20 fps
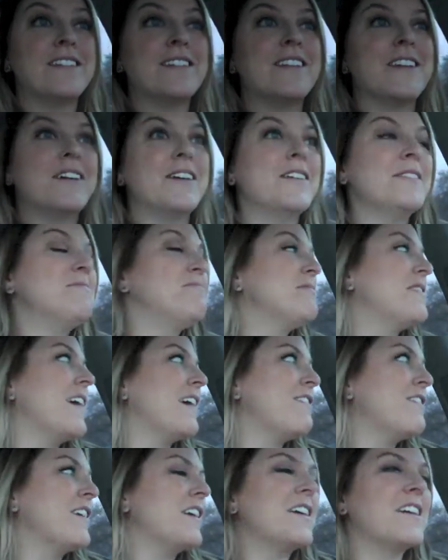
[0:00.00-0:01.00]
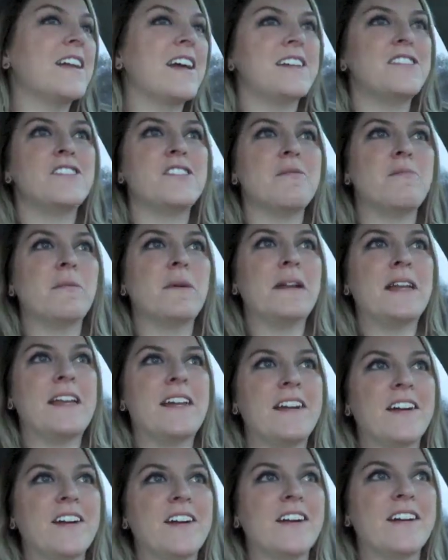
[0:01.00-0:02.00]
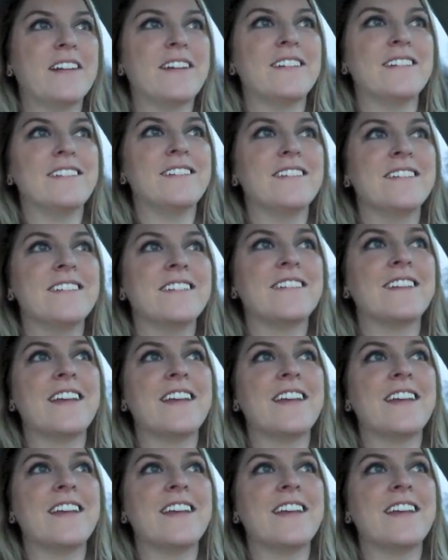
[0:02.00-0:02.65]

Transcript: So I figured I'd jump on here and